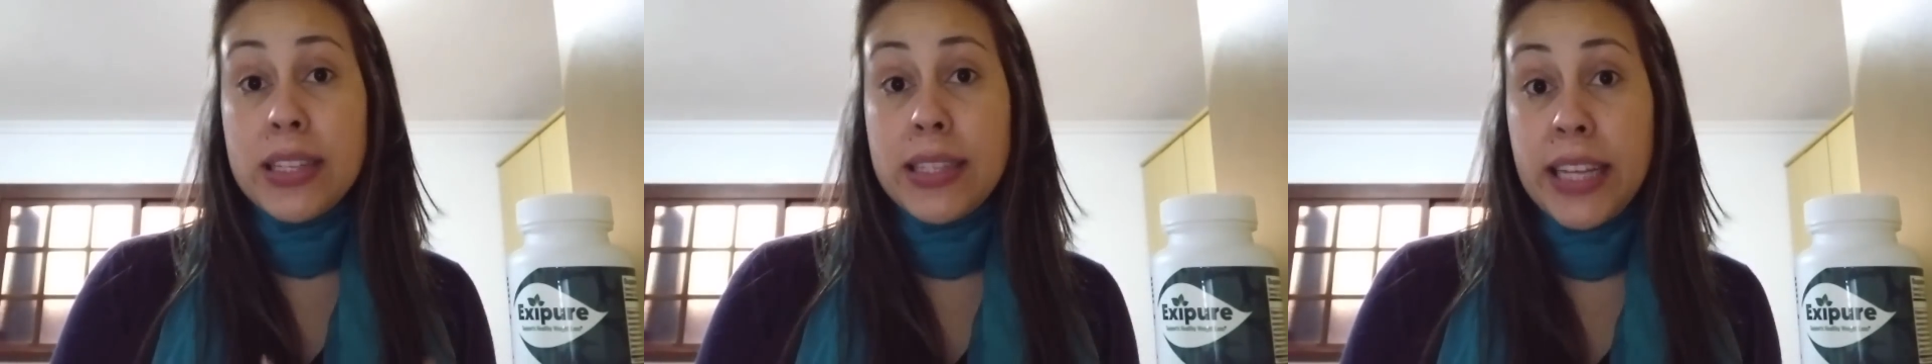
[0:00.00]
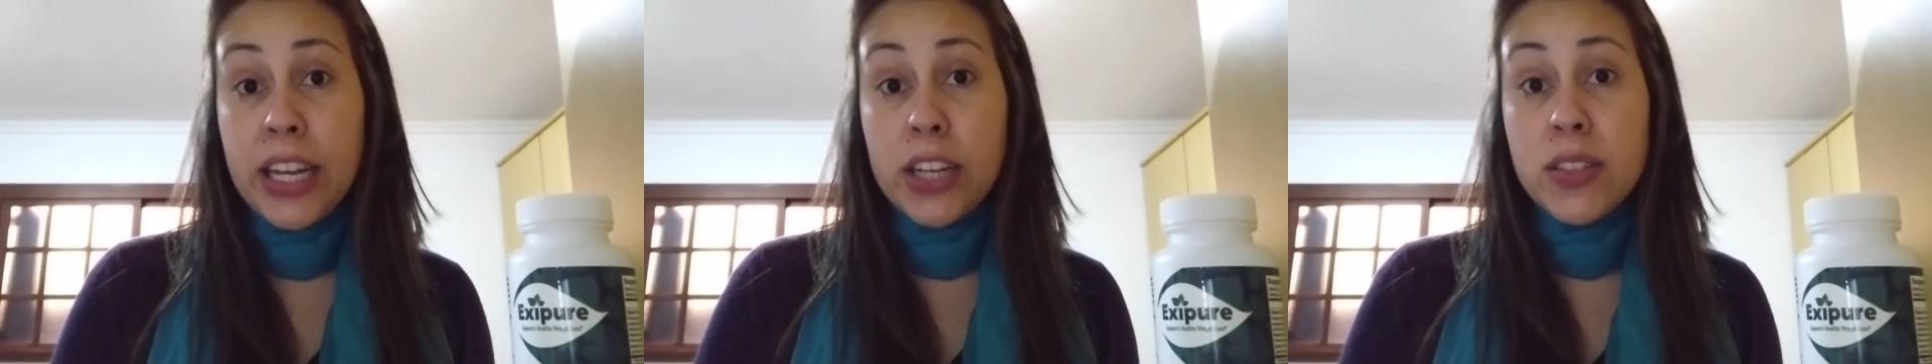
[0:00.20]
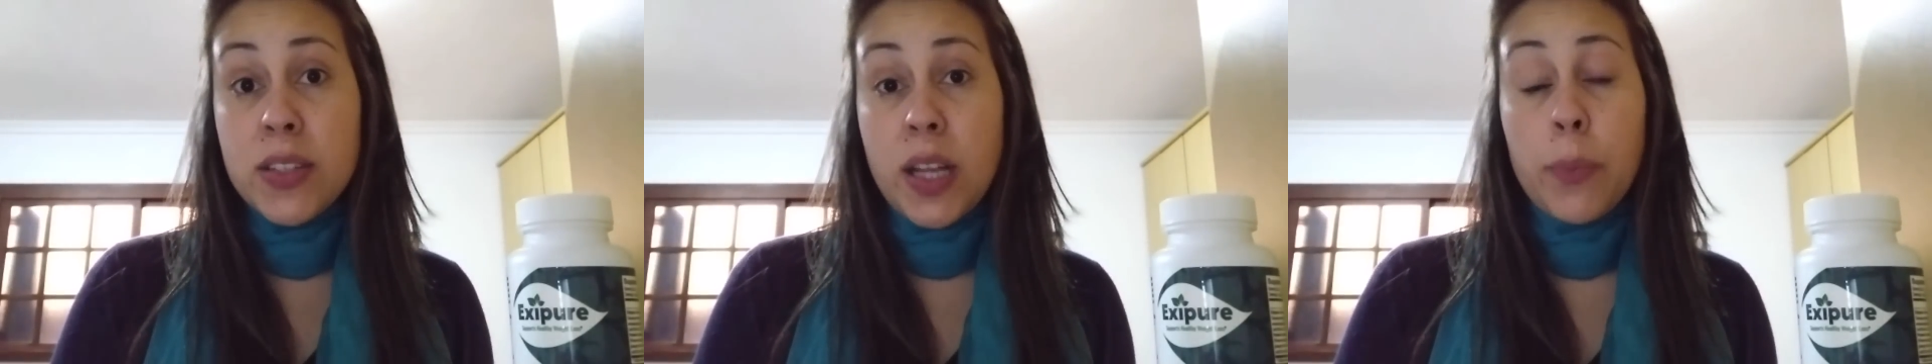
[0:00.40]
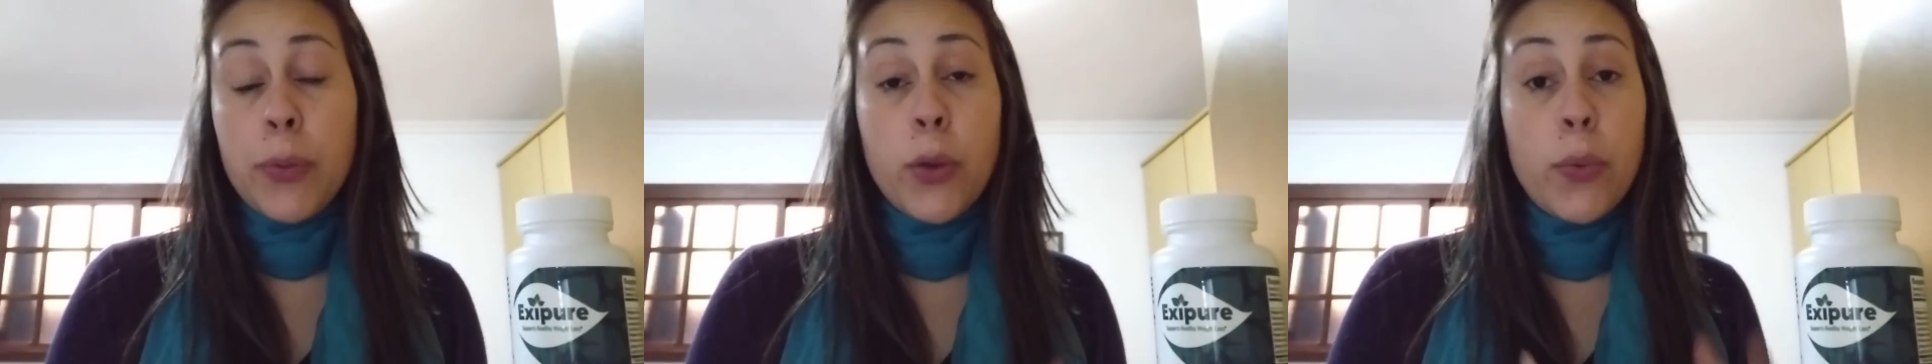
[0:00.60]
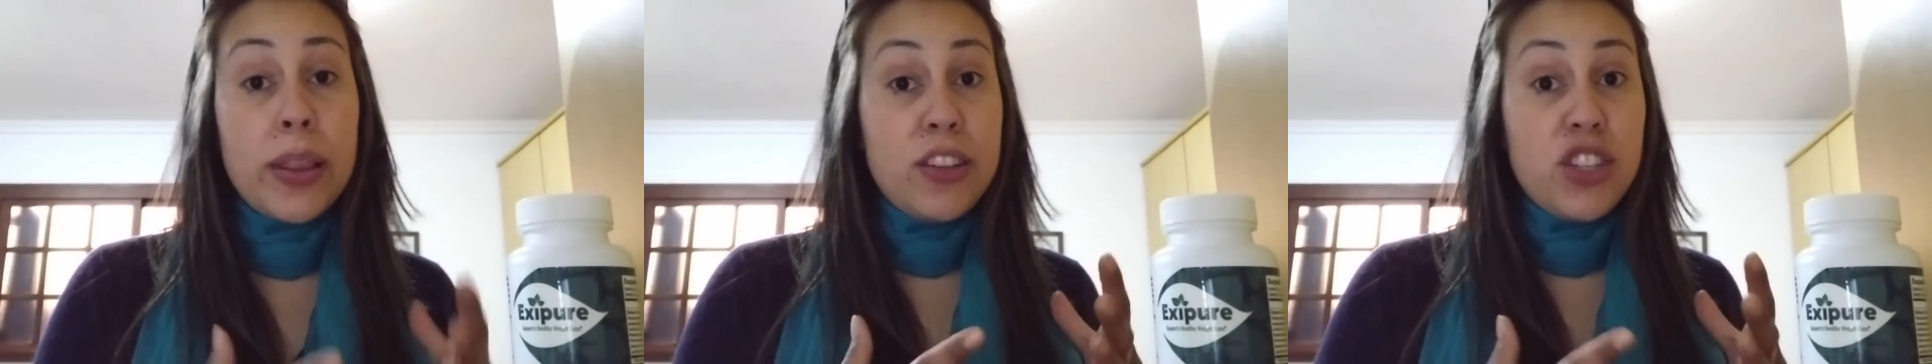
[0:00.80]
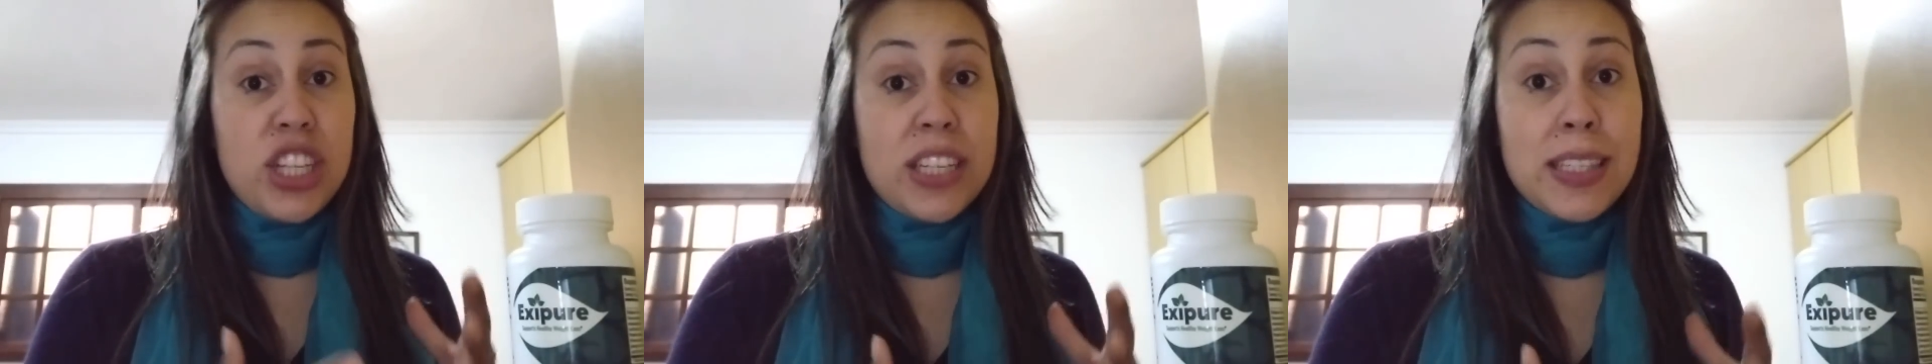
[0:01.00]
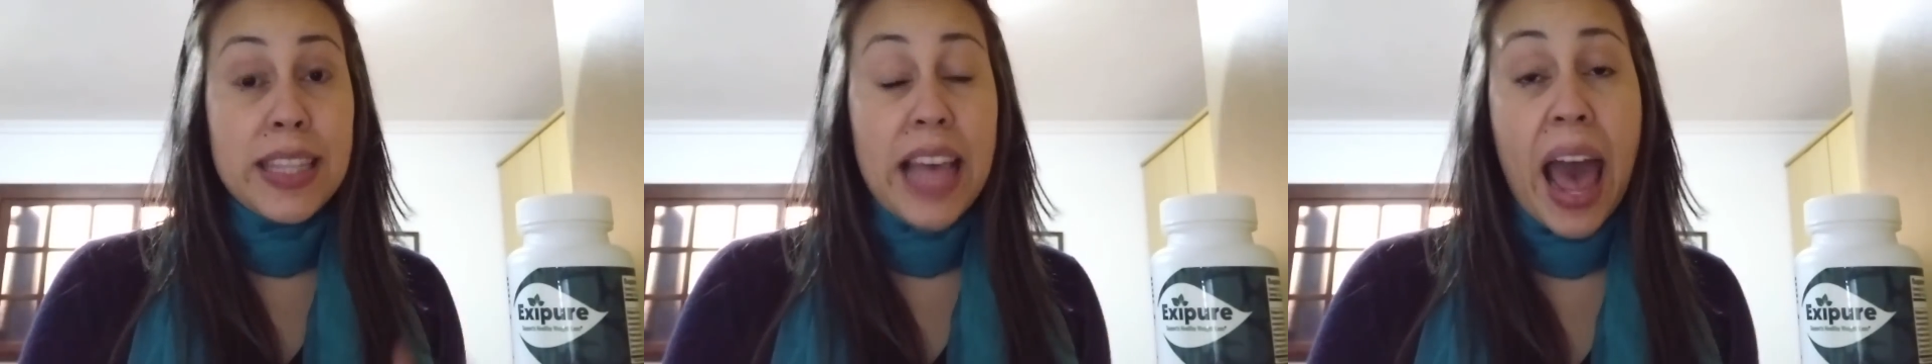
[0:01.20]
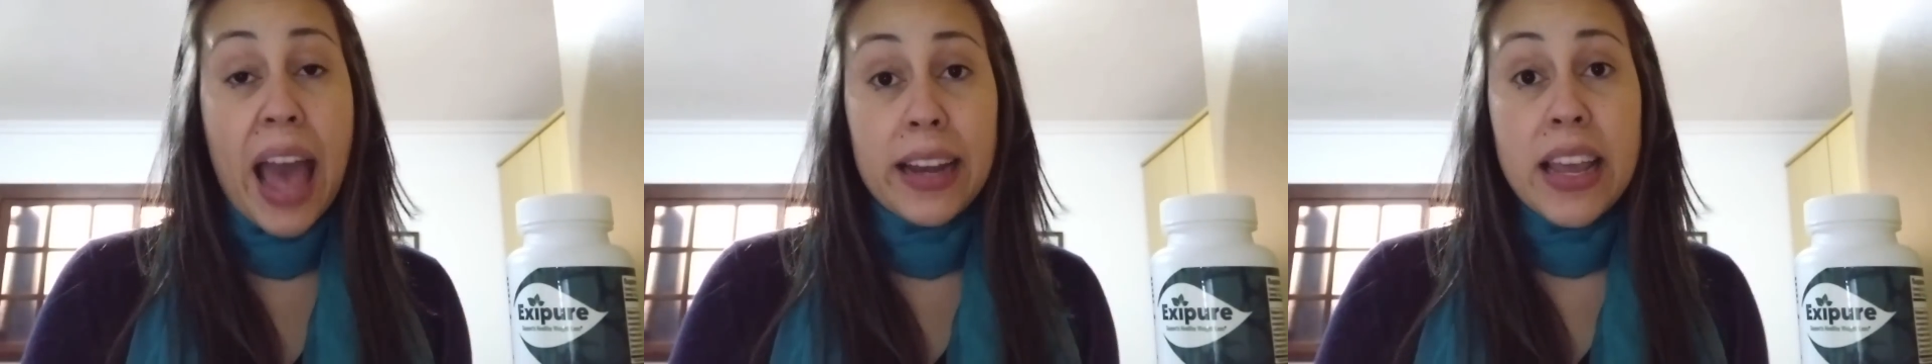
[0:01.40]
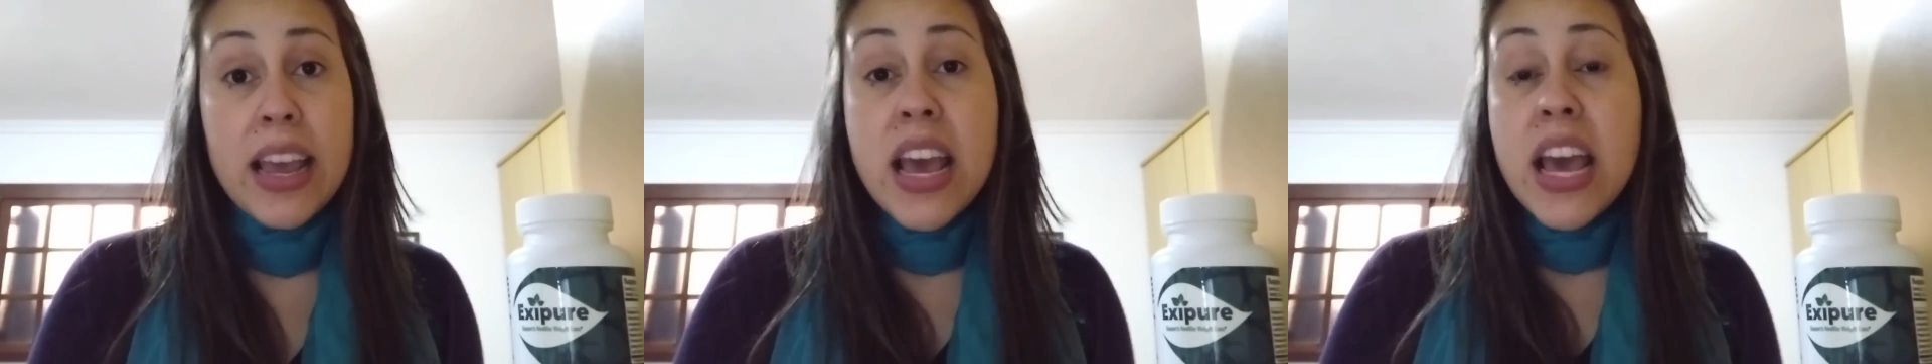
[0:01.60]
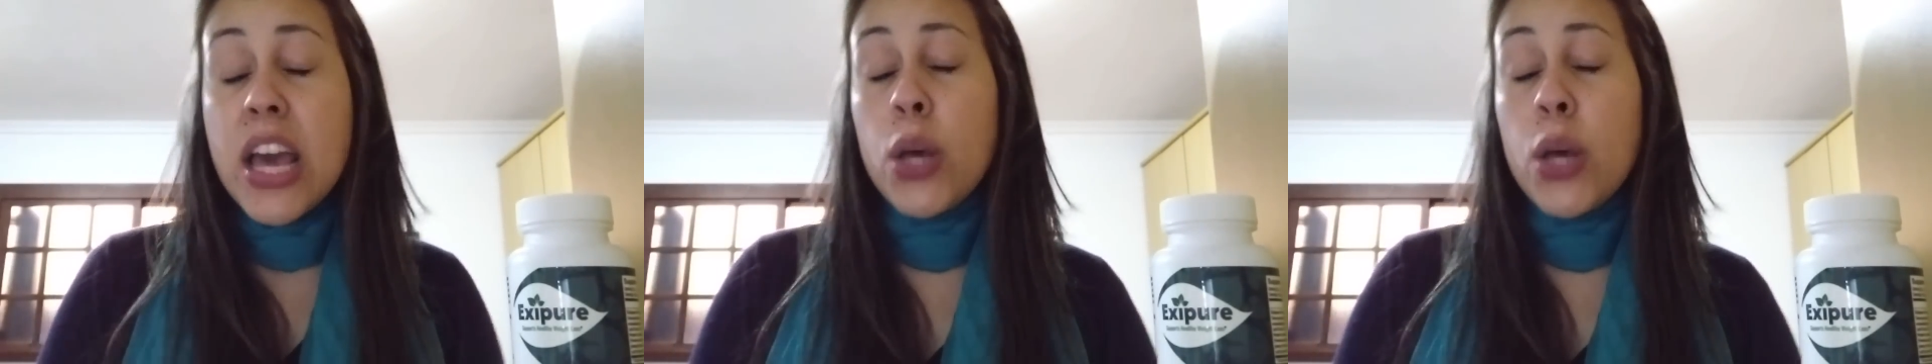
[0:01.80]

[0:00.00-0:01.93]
is here to help you with just that.